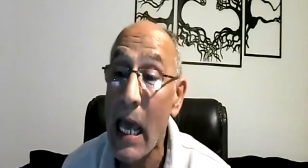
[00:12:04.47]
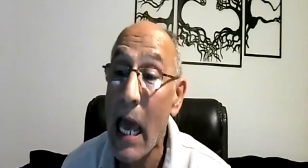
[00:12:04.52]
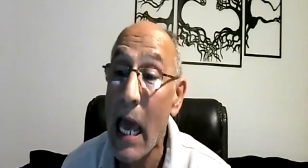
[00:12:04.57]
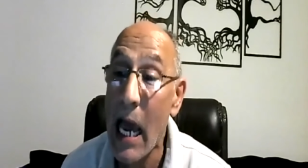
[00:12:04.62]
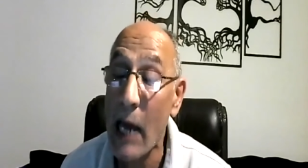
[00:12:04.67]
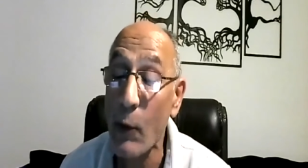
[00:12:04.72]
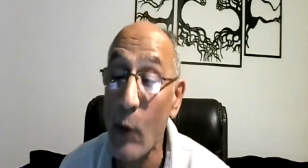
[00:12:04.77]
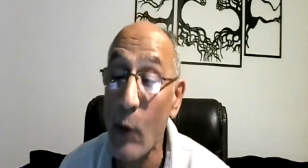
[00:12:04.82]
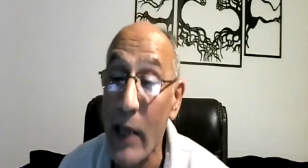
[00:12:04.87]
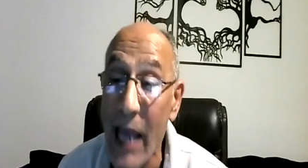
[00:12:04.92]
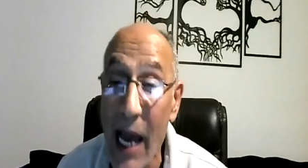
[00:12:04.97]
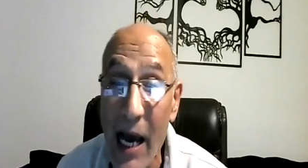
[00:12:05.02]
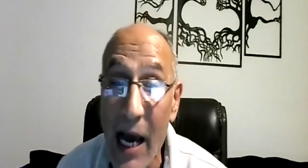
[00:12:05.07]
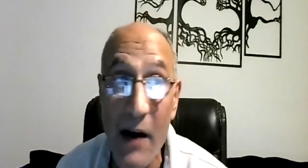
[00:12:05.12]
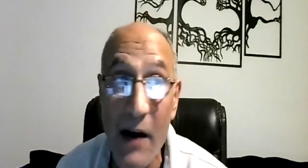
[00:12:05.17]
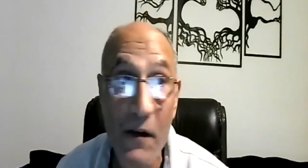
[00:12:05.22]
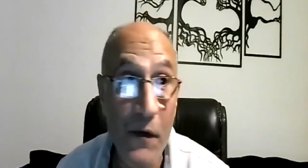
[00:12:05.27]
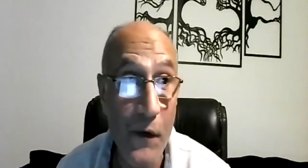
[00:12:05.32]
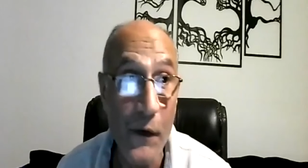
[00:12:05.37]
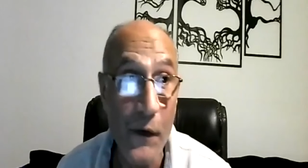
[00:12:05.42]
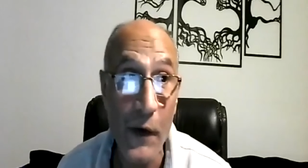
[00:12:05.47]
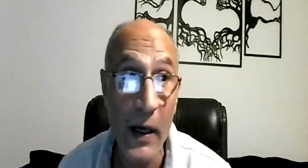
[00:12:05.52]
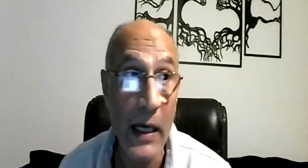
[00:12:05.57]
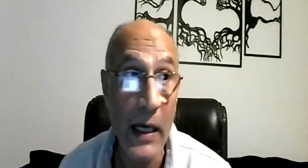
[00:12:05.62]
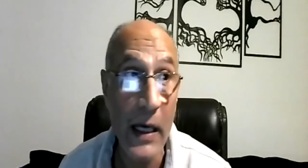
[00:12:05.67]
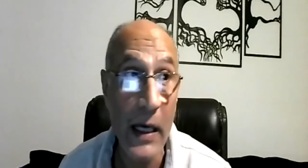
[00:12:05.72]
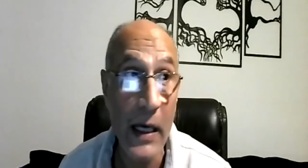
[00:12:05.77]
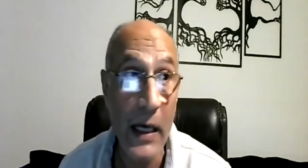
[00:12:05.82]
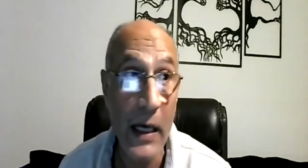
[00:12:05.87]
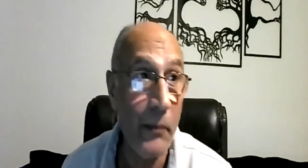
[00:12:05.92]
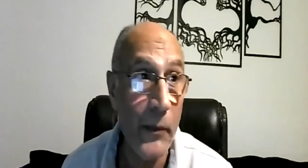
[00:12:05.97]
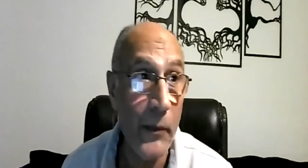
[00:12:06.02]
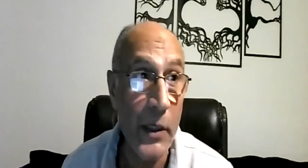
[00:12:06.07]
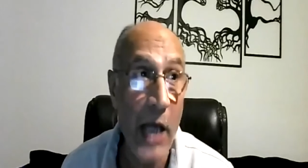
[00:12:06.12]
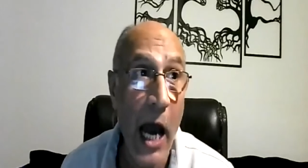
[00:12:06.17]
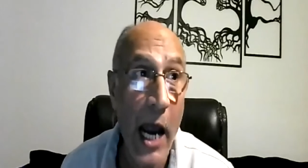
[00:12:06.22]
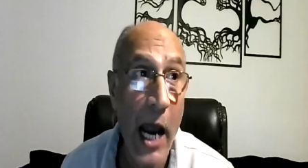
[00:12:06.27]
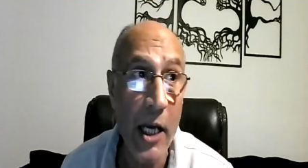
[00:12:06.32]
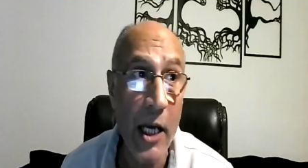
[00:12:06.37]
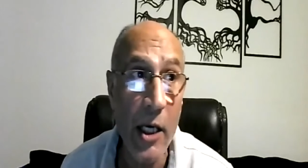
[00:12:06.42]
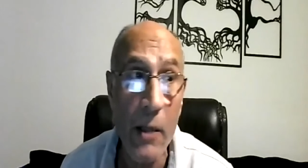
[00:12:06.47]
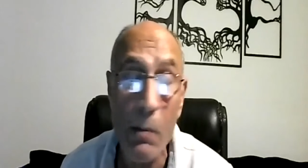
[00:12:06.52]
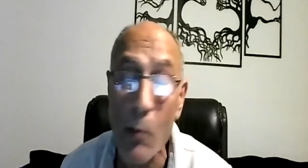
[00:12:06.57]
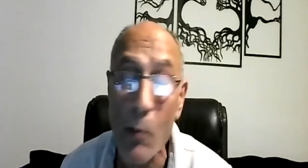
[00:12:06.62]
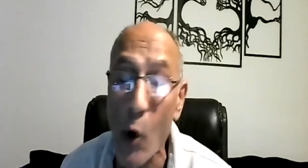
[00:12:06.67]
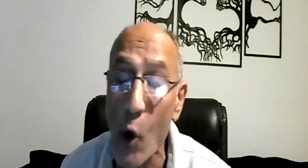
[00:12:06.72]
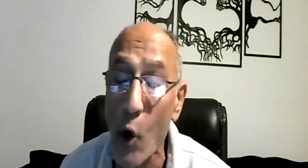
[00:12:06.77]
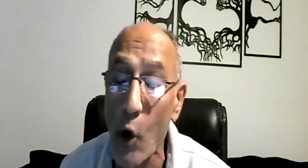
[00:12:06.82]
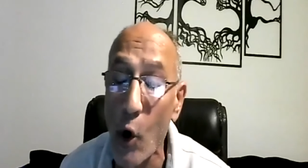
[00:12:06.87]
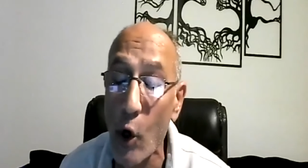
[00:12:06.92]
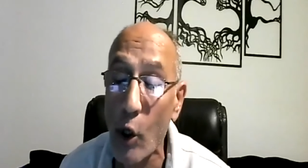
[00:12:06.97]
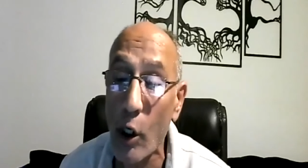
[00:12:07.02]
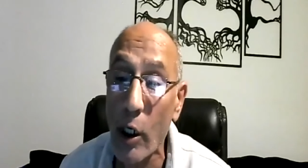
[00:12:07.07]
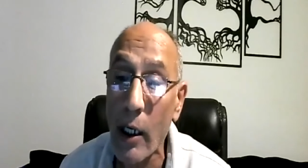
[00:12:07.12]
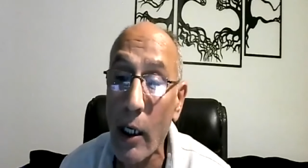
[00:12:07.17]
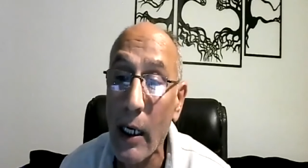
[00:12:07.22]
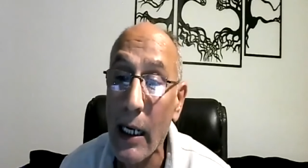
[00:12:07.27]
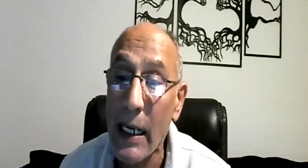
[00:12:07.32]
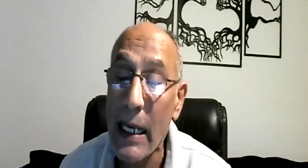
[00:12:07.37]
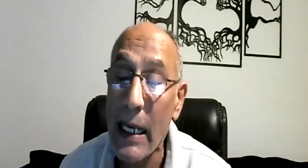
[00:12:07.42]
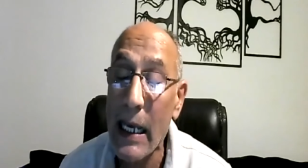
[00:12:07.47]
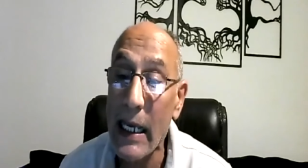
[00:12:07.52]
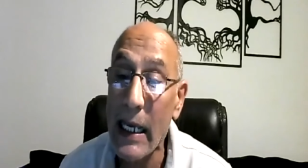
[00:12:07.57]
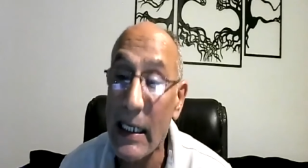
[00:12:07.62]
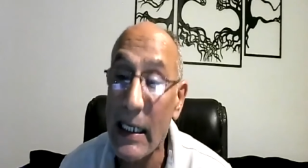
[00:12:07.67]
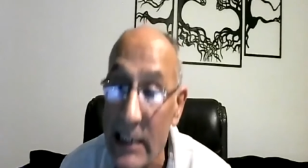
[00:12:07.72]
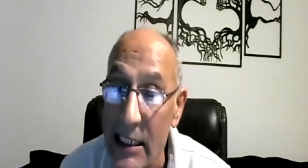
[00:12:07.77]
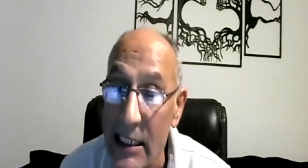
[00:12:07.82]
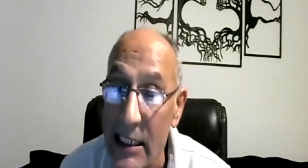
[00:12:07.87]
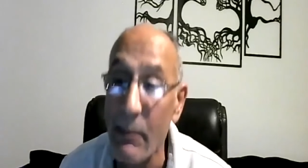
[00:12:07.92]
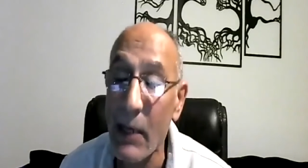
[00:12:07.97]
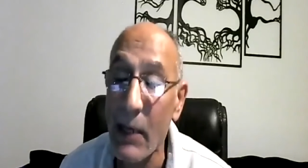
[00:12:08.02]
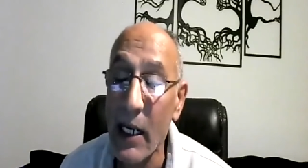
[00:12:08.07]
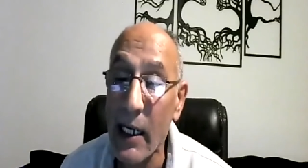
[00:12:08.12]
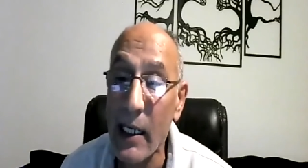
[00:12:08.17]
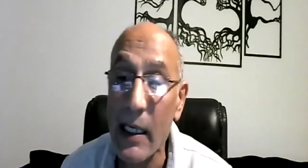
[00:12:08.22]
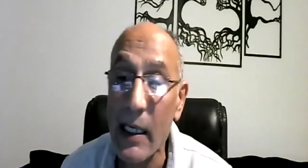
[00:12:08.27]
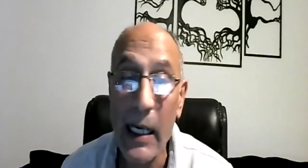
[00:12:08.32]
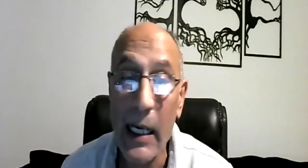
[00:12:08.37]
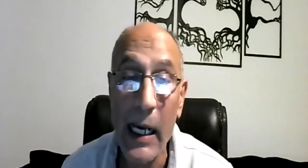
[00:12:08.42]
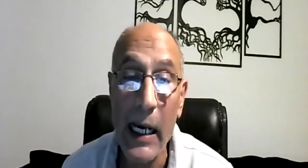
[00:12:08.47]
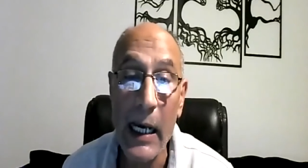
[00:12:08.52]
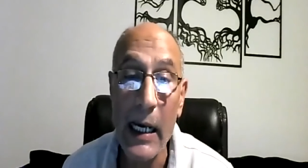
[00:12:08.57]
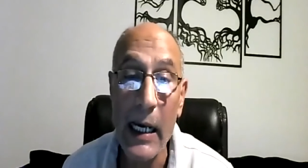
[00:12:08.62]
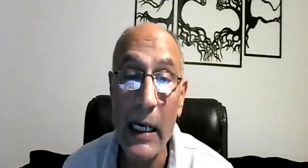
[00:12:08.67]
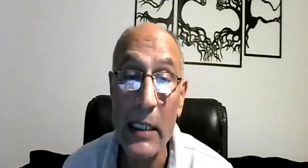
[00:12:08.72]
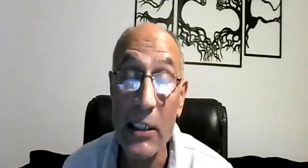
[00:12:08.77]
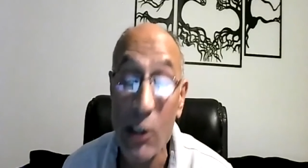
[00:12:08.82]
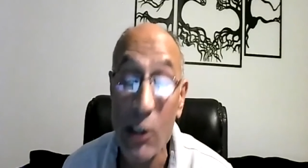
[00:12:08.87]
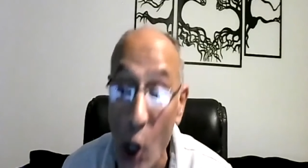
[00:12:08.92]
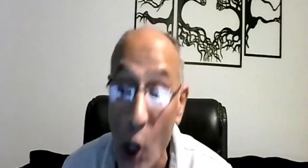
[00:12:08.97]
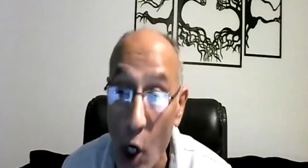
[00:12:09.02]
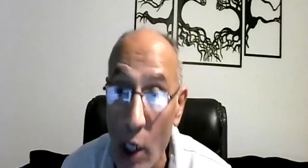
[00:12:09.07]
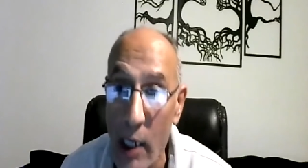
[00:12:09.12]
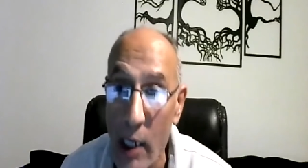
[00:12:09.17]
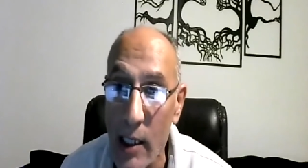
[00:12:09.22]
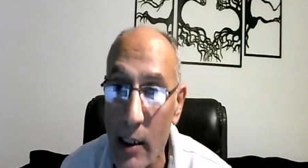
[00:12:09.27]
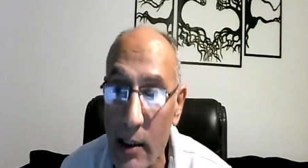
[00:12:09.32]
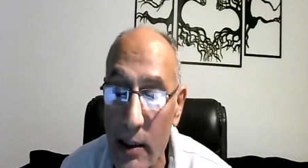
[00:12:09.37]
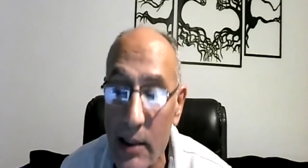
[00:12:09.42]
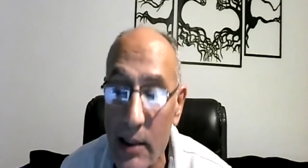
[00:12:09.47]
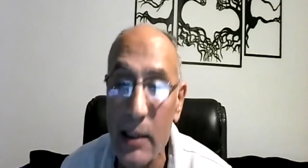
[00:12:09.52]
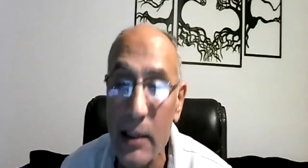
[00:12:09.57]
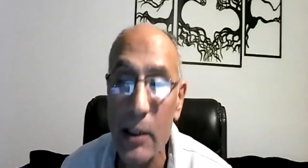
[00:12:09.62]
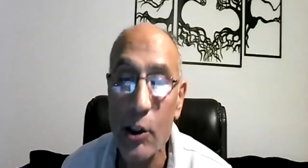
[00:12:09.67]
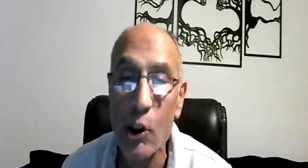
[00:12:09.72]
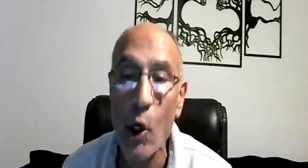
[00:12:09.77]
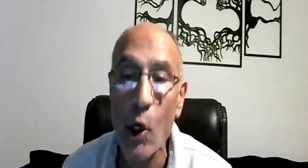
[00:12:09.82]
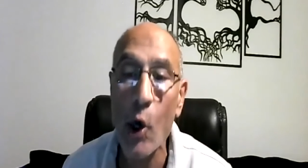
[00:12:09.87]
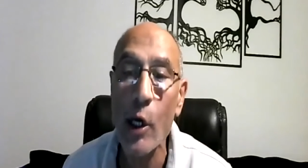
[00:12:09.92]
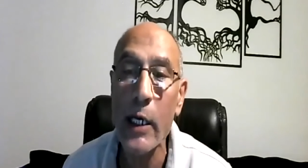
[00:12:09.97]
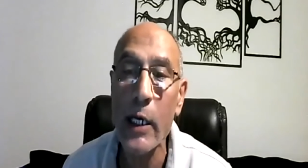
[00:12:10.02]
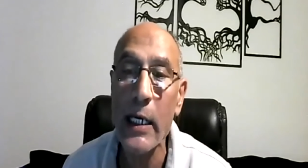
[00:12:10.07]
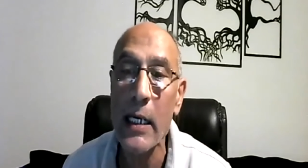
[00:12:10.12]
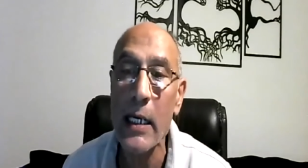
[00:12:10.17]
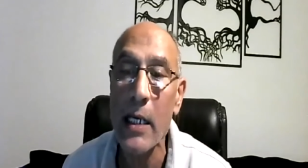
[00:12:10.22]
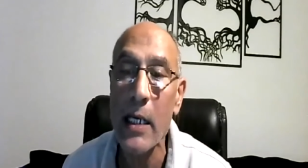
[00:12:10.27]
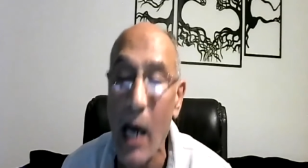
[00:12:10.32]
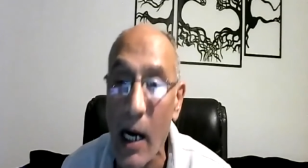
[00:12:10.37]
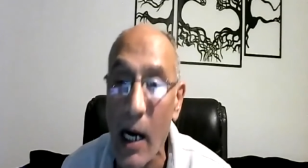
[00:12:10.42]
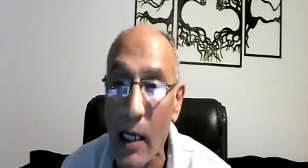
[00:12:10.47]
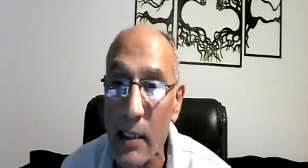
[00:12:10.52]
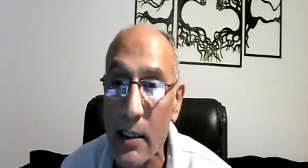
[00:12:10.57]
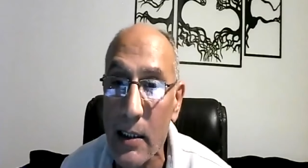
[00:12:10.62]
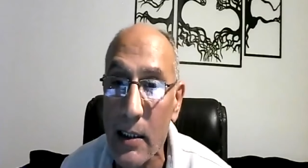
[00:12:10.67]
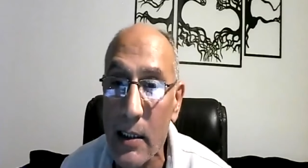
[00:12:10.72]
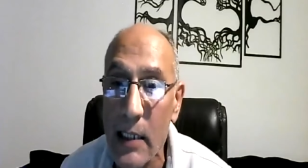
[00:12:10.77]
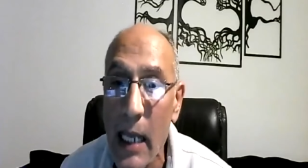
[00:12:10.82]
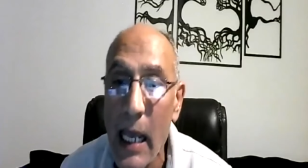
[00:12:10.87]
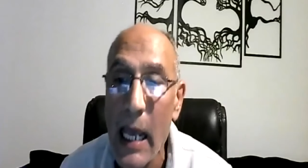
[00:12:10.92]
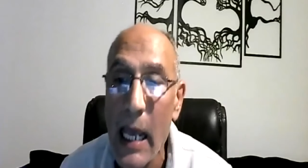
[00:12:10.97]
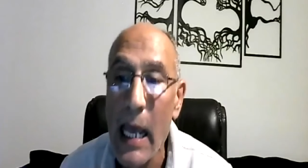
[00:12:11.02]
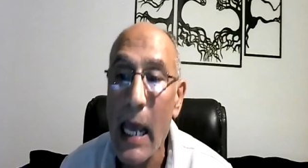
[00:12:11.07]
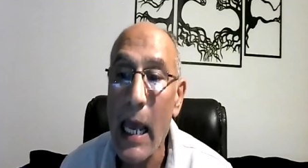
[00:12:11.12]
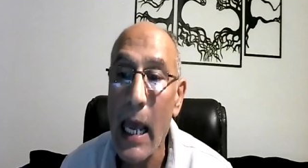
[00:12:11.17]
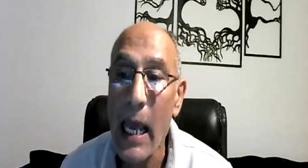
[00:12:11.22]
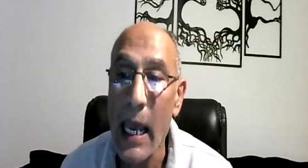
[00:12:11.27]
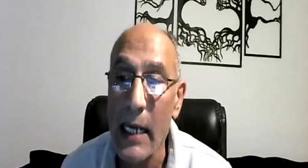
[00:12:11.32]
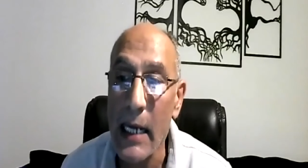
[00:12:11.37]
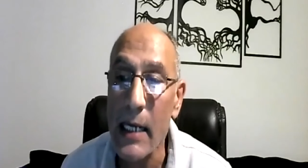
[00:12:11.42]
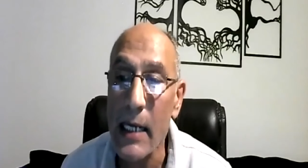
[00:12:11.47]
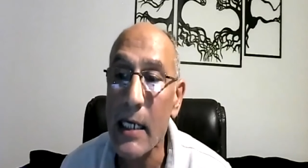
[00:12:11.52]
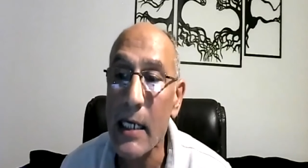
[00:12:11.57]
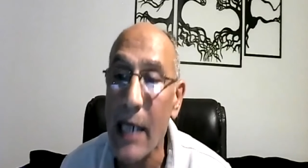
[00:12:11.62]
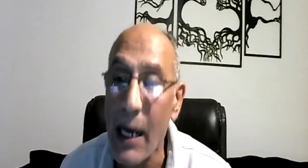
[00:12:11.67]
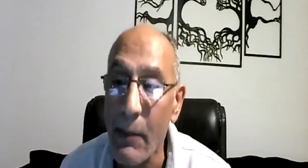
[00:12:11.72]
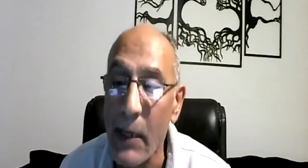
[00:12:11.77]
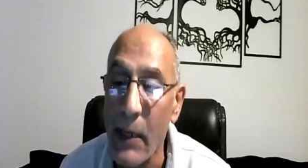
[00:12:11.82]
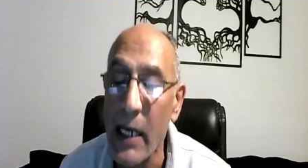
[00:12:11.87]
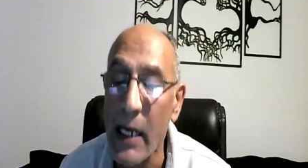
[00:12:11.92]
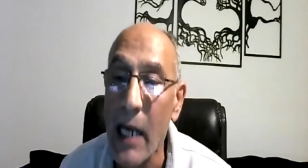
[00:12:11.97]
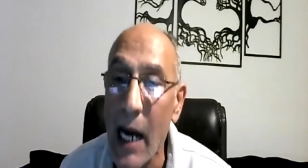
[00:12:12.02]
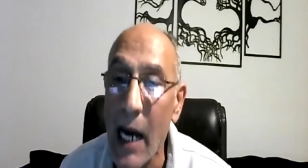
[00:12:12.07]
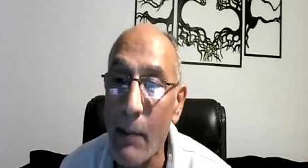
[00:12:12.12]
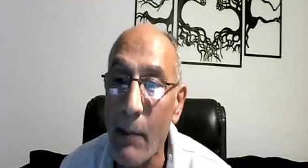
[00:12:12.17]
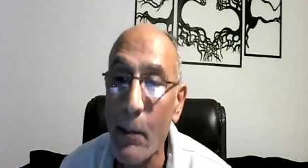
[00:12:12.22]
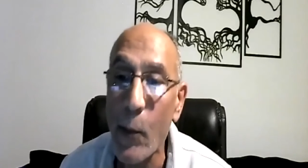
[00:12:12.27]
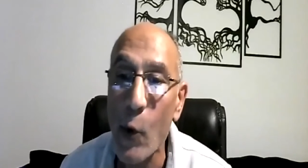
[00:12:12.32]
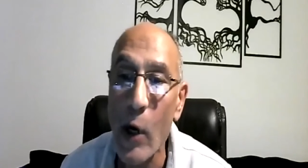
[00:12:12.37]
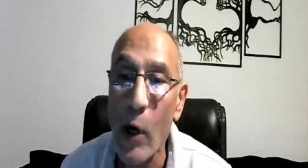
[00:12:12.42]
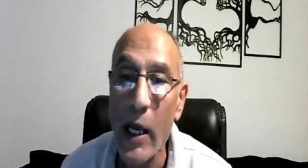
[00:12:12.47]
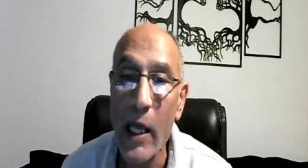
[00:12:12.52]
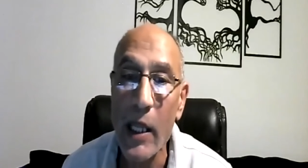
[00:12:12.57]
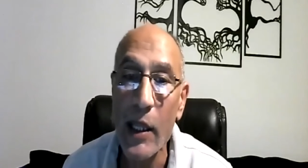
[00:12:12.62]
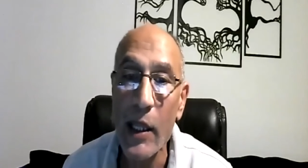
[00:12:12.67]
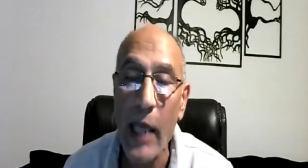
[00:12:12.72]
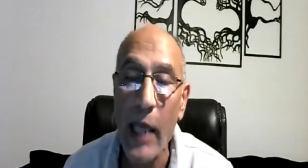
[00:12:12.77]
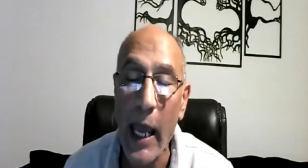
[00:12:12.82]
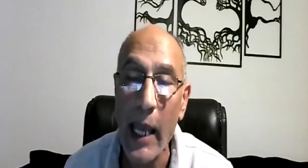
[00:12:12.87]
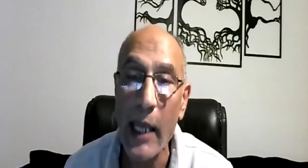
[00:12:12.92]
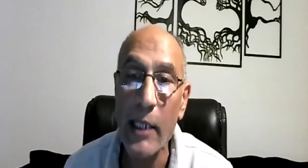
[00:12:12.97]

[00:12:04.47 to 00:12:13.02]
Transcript: and we have uh, nine more Islamic uh, scholars joining us in coming up with a